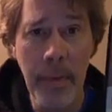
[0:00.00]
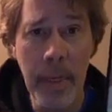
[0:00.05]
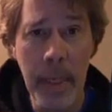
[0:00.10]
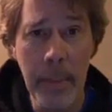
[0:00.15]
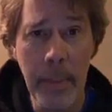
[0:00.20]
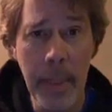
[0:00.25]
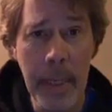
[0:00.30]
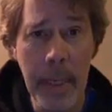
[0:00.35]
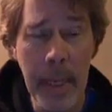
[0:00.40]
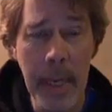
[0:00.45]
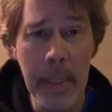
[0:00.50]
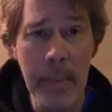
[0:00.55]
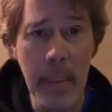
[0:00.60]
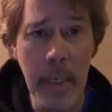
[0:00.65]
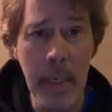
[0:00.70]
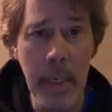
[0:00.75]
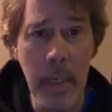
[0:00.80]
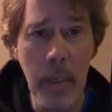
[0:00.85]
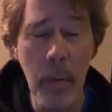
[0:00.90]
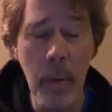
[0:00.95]
anybody has
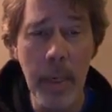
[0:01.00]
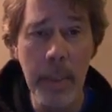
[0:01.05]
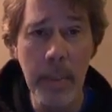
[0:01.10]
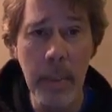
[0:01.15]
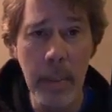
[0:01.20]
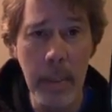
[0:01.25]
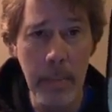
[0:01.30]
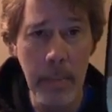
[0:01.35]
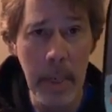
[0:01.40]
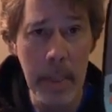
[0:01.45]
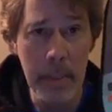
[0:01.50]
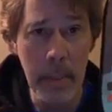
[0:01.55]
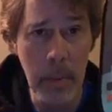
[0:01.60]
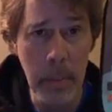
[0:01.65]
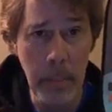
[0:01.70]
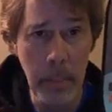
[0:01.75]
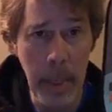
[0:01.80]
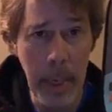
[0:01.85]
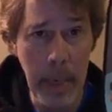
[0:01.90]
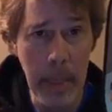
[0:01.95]
any questions about this
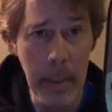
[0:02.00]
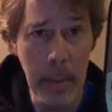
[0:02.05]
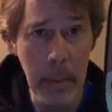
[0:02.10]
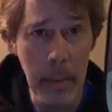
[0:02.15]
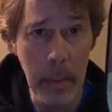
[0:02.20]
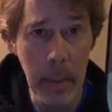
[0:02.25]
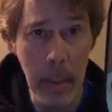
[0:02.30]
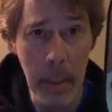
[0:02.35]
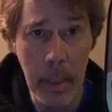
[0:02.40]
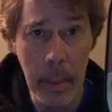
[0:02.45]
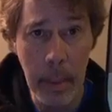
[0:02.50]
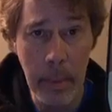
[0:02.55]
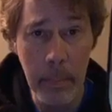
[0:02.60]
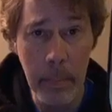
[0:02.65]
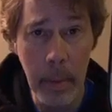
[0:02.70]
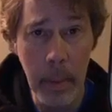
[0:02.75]
paddle,